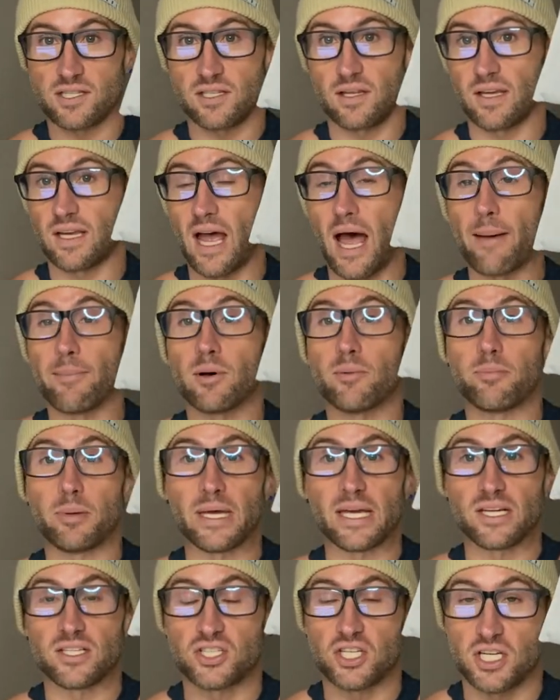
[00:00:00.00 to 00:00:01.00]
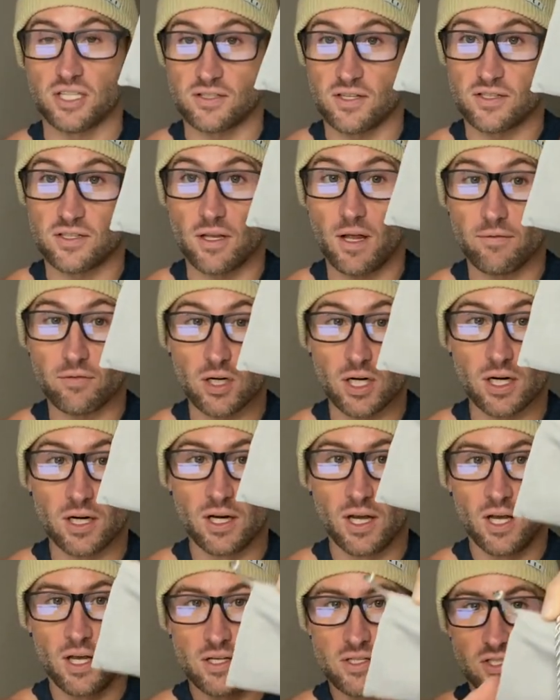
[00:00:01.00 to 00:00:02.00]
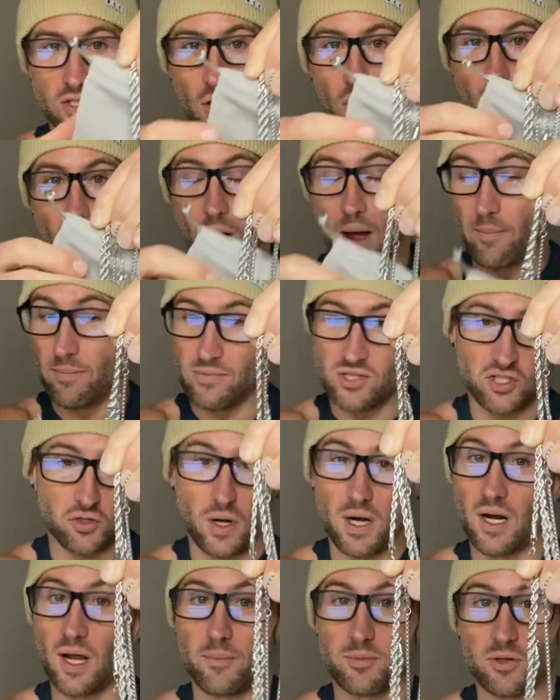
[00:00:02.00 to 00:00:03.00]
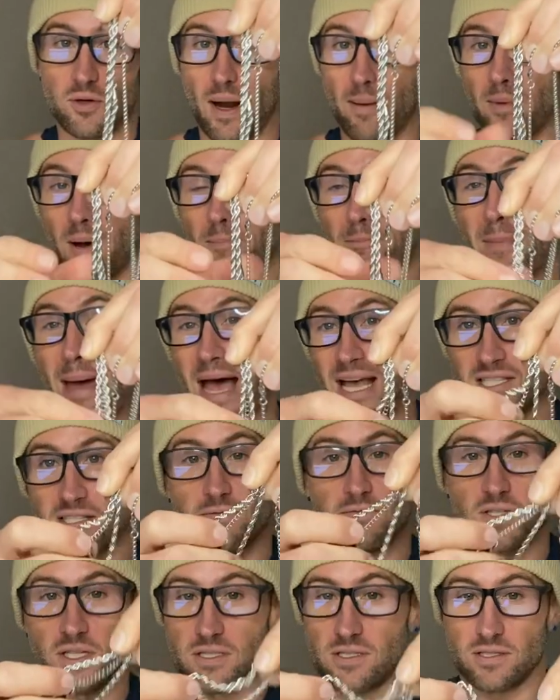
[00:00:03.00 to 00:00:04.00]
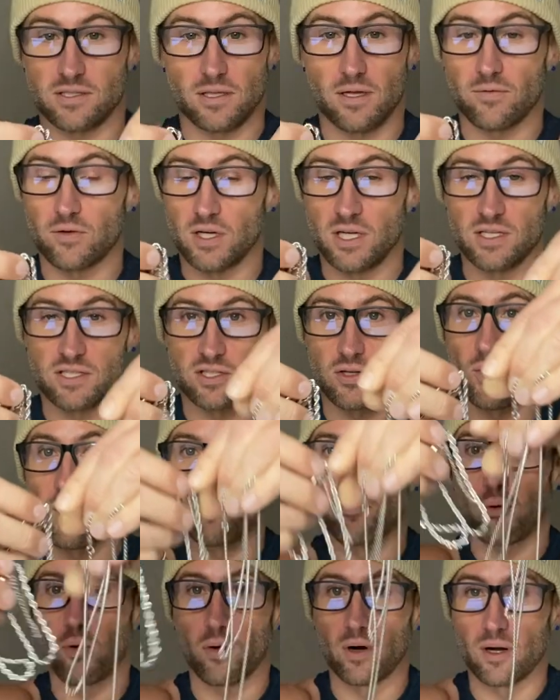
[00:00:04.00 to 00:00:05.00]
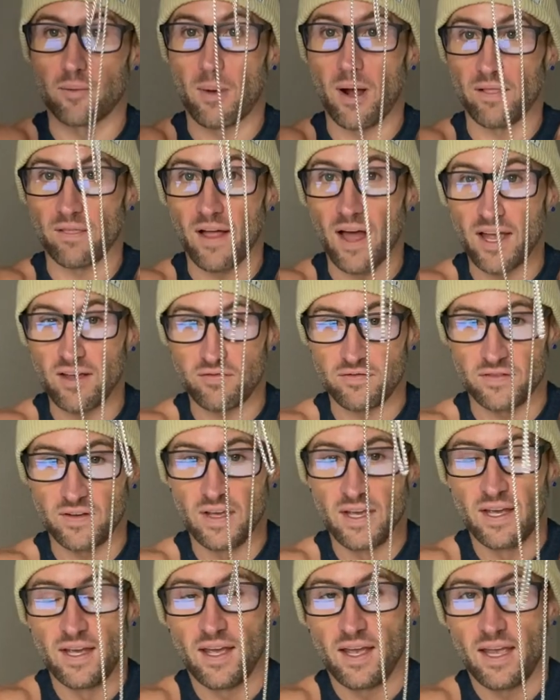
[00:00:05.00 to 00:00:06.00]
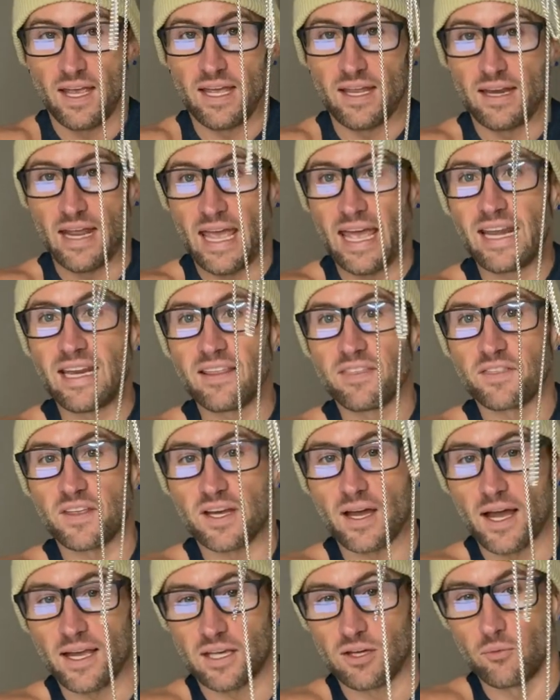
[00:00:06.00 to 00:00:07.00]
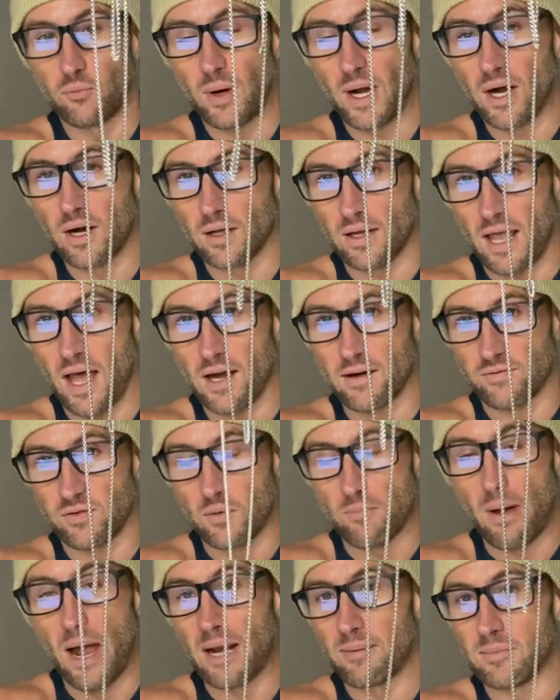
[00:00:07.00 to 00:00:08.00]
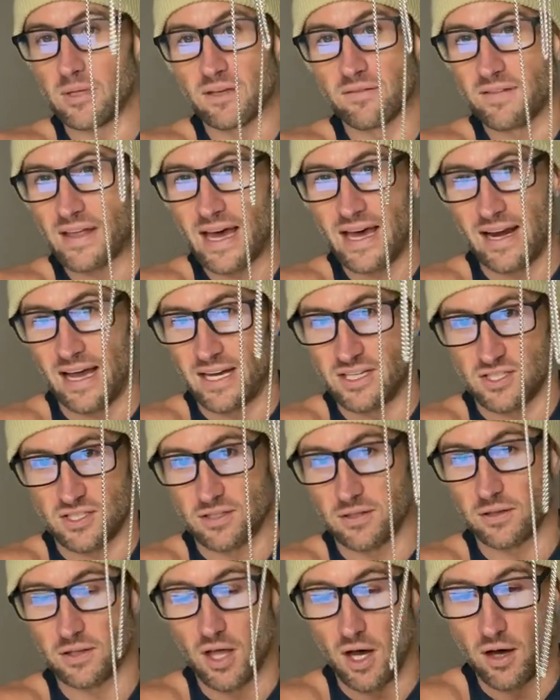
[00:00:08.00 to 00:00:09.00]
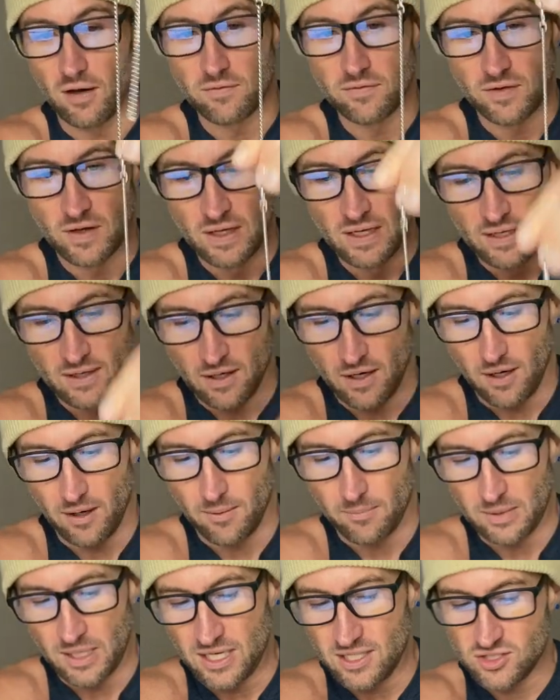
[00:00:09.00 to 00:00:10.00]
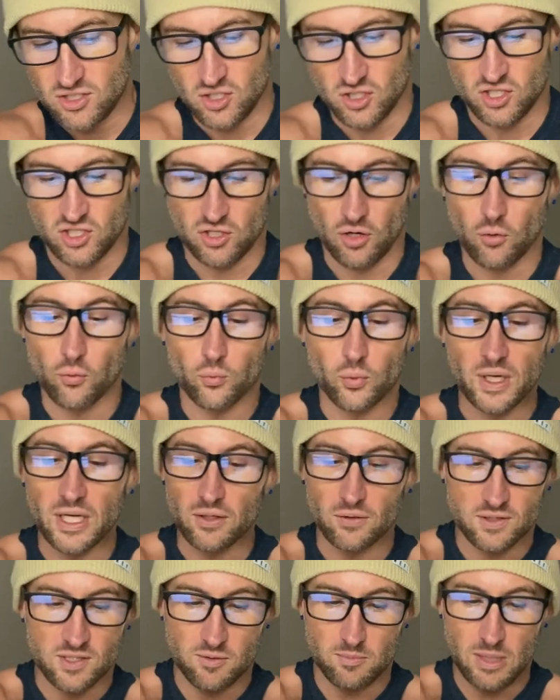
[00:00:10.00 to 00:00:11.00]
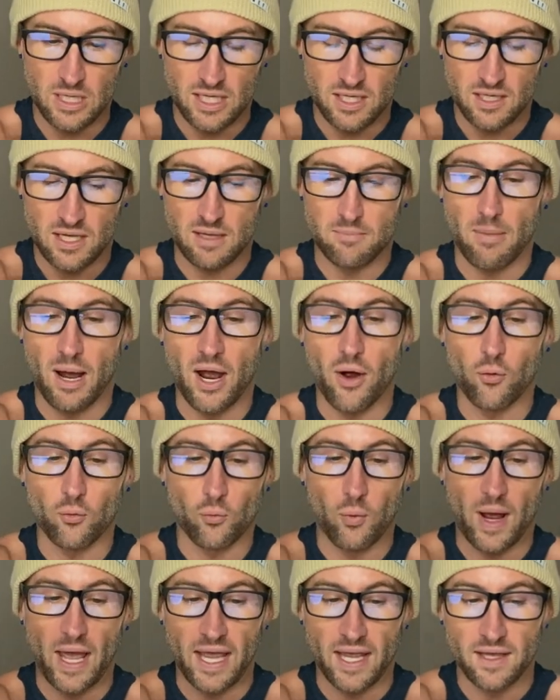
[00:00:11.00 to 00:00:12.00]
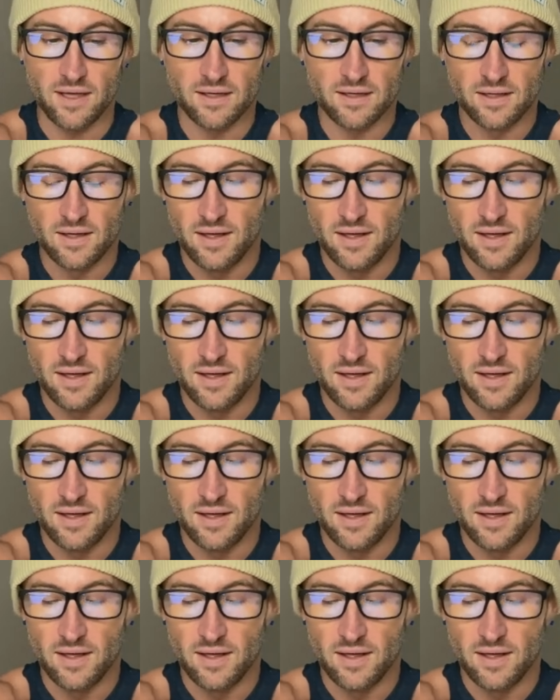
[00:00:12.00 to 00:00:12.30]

Like, I'm a big Jesus lover. So I'm straight up, dude, I'm a massive Jesus lover. He's so important in my life. And anything I can wear to kind of remind me of that, I just love. He's just so real to me in my own way.